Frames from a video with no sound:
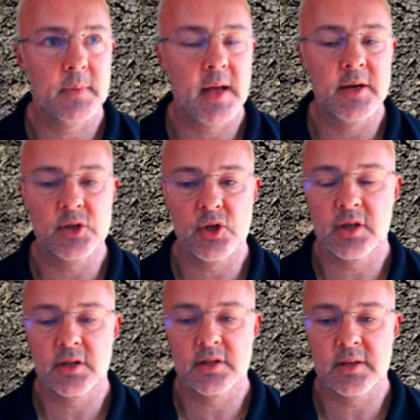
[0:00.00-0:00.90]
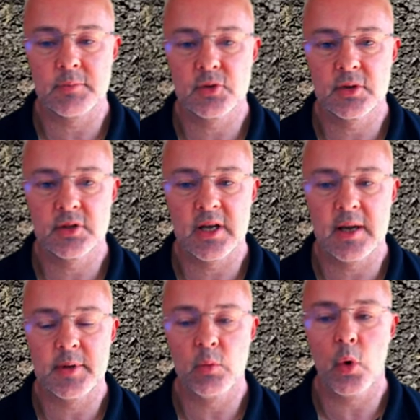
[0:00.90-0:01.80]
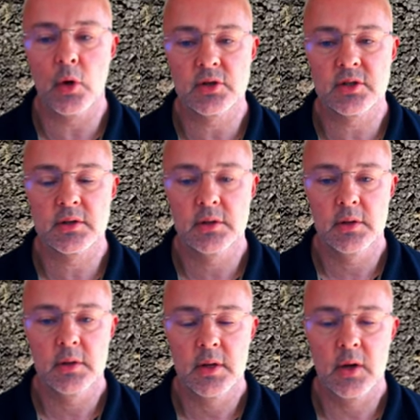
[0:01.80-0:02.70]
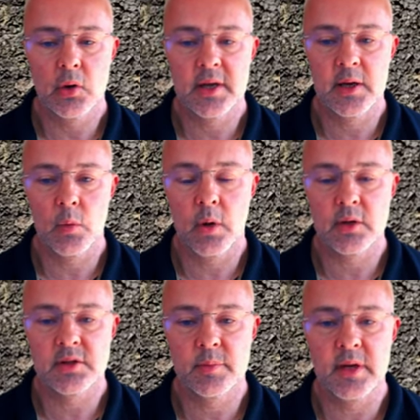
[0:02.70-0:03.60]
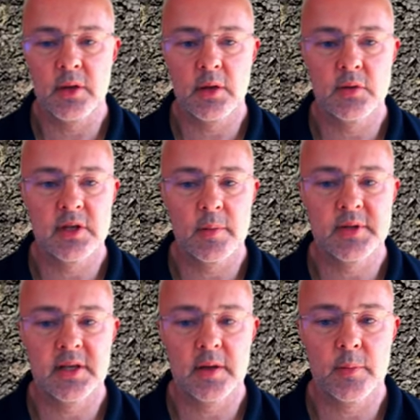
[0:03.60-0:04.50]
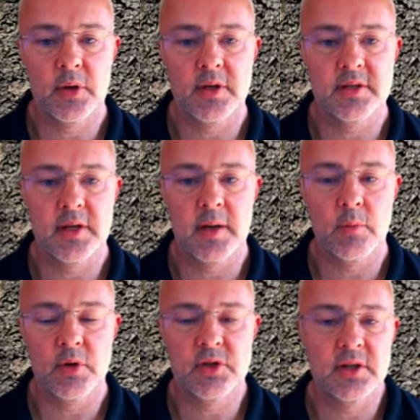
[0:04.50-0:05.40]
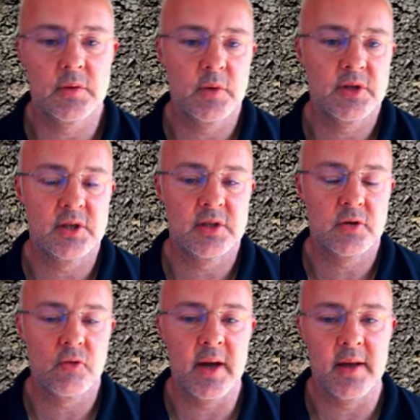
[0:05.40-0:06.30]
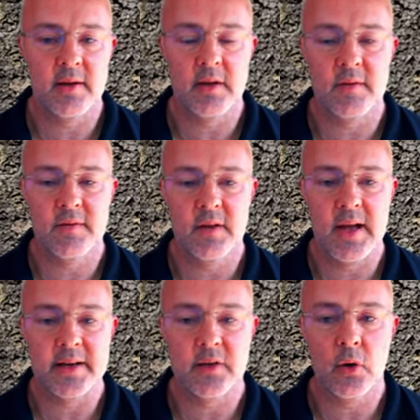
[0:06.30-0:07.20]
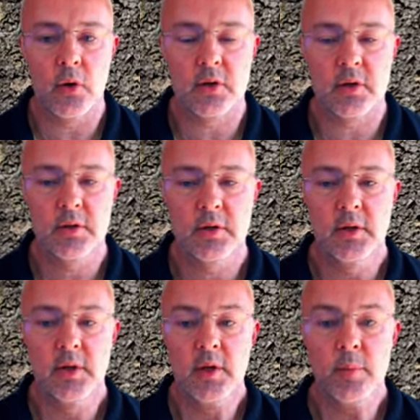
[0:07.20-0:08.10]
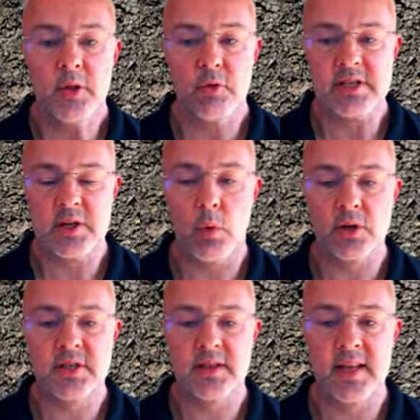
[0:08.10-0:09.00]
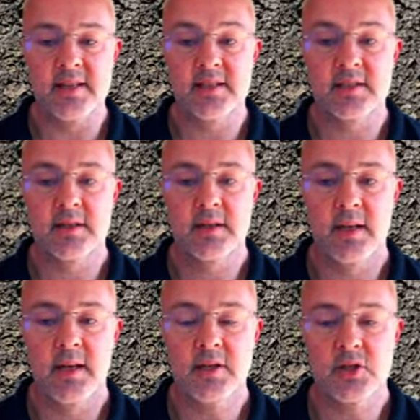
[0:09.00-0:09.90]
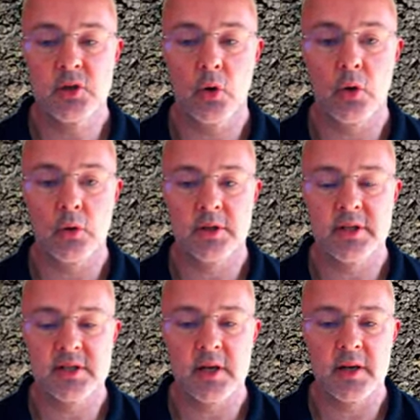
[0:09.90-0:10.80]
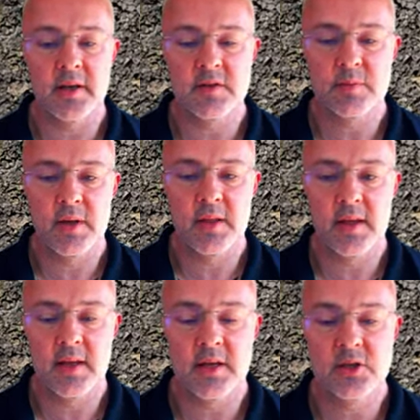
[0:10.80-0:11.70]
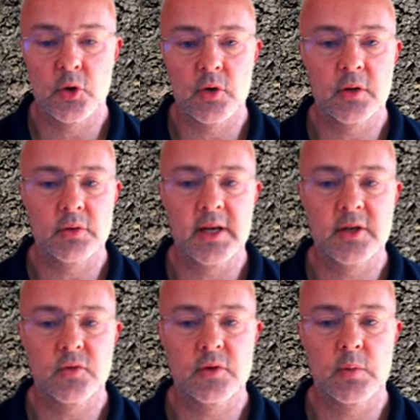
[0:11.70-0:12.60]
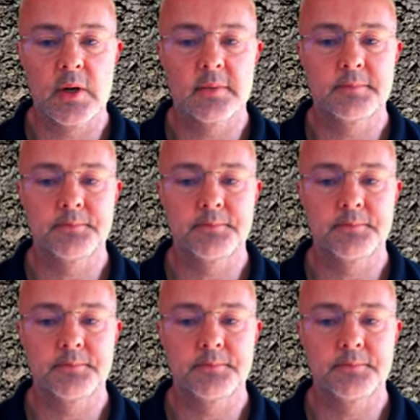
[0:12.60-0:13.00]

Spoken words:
energy consumption, so how many watts or kilowatts are being used at a particular point in time, which is great, you know, for ad hoc. But the reason I wanted this installed is so it gives me the historical data as well.